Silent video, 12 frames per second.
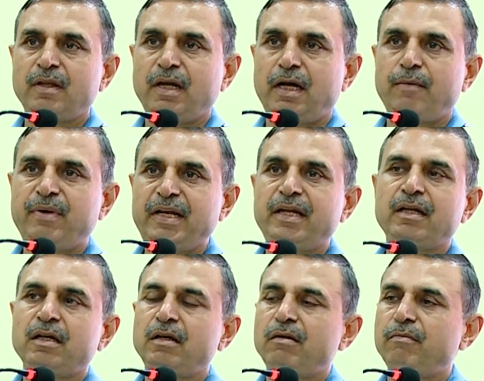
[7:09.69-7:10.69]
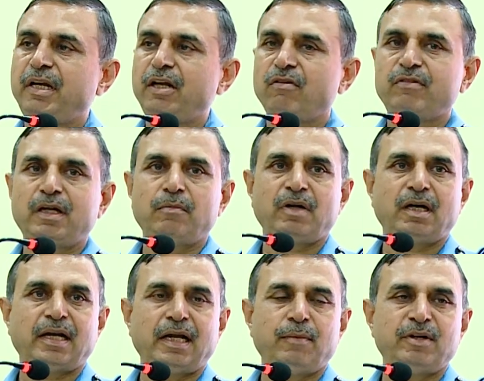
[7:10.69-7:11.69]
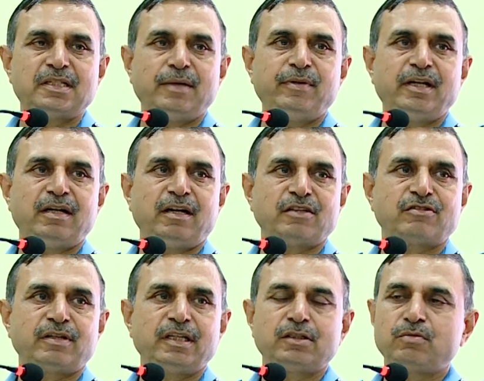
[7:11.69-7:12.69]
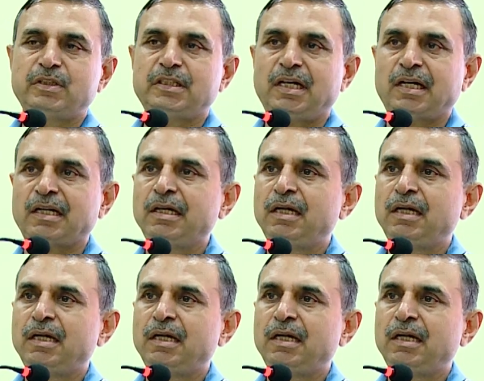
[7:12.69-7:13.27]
And many of them are MSME industries which are